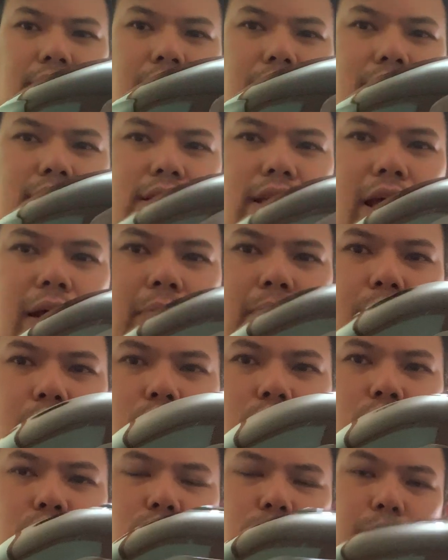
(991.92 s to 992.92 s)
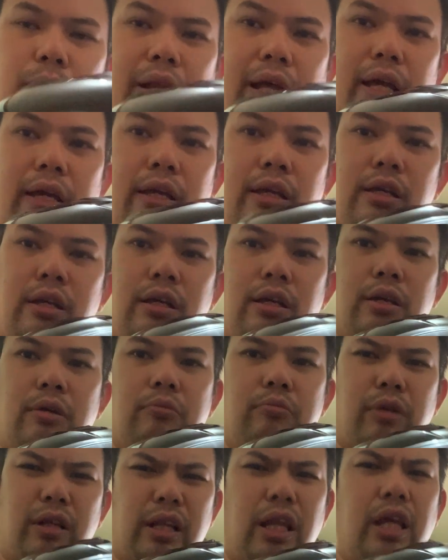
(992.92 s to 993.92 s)
at SEC Motor Supply,
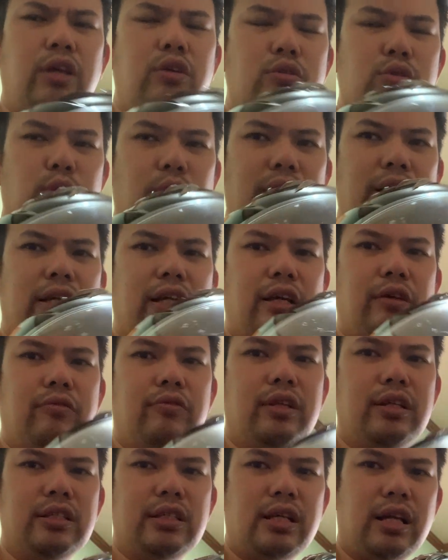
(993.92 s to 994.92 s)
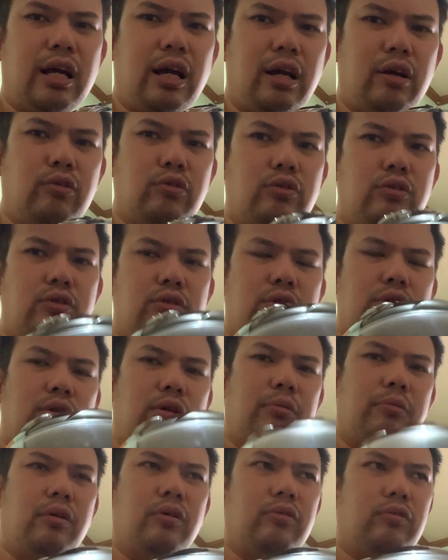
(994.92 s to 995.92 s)
but they usually give discounts
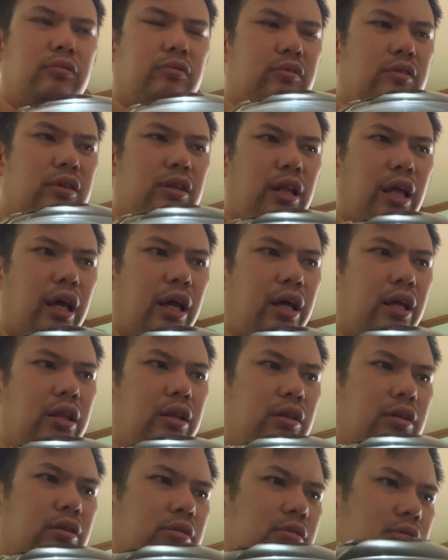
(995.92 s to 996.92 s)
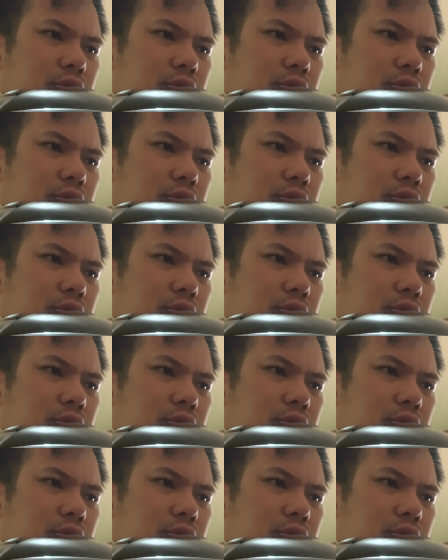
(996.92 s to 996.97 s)
about 10%.